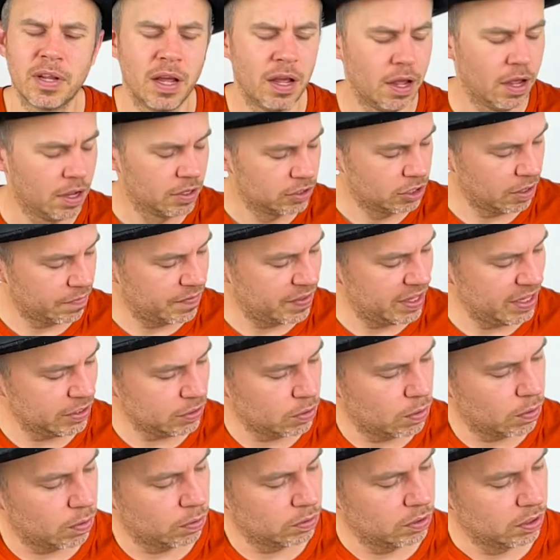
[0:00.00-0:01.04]
So for this
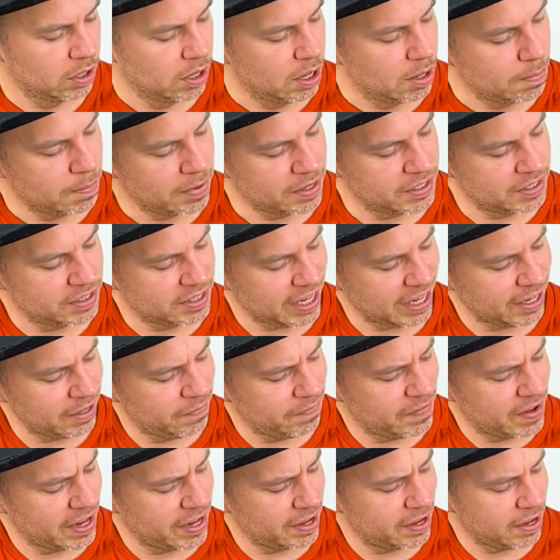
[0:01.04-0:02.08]
chord, my second
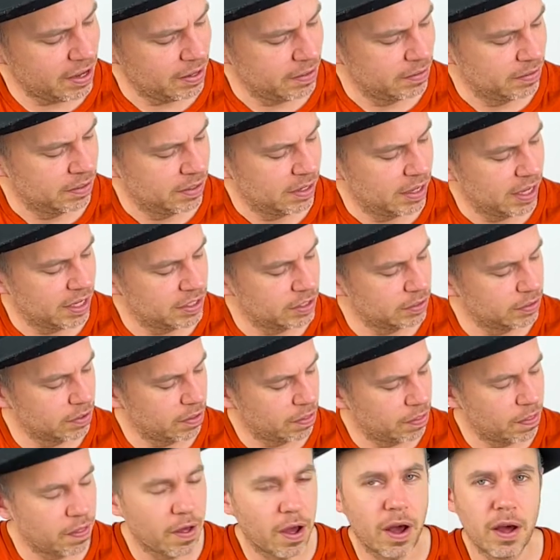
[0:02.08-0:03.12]
finger is in the
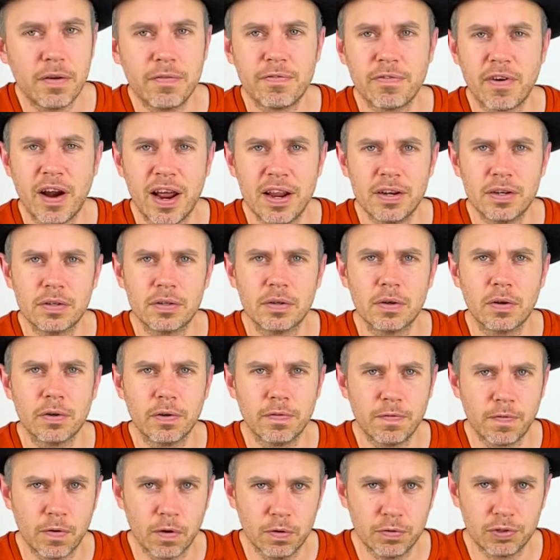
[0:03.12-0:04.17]
third fret on the
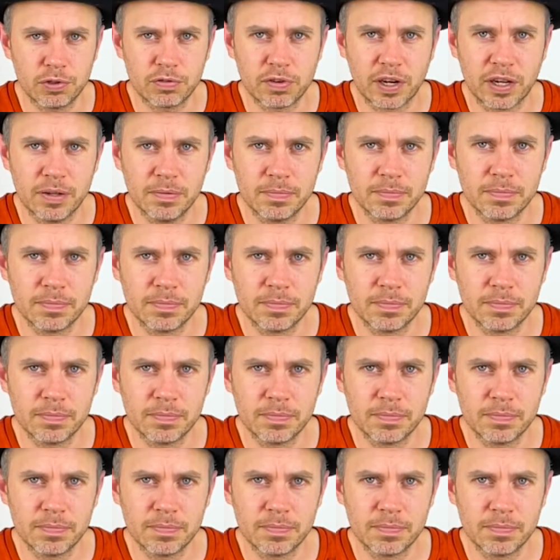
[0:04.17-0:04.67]
fourth string.